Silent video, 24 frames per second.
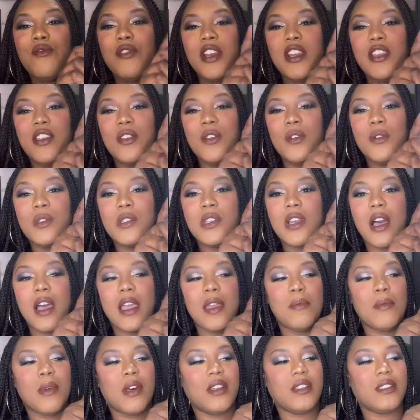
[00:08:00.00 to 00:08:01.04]
really use
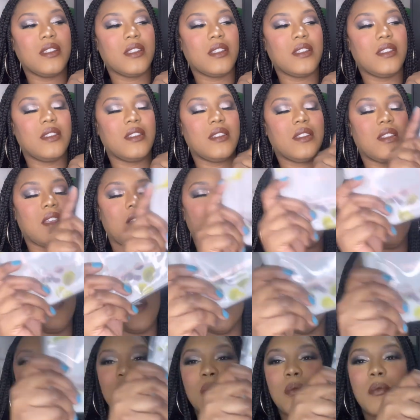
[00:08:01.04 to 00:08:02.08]
eye masks and, and
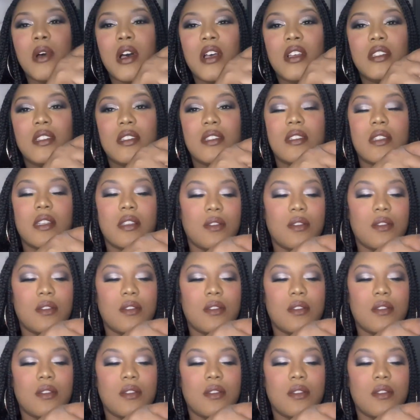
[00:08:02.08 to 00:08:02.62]
facial masks